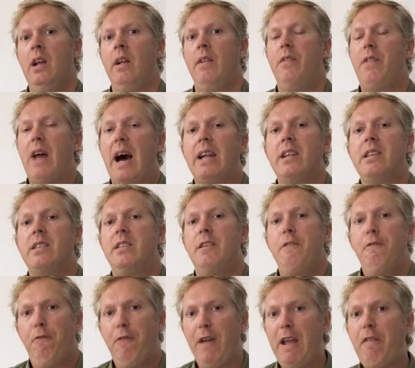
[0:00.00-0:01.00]
That is the
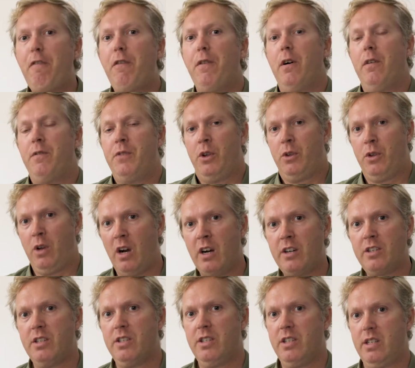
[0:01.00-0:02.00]
faith of the
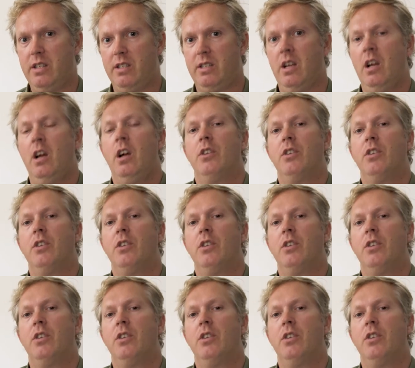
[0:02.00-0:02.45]
narcissist,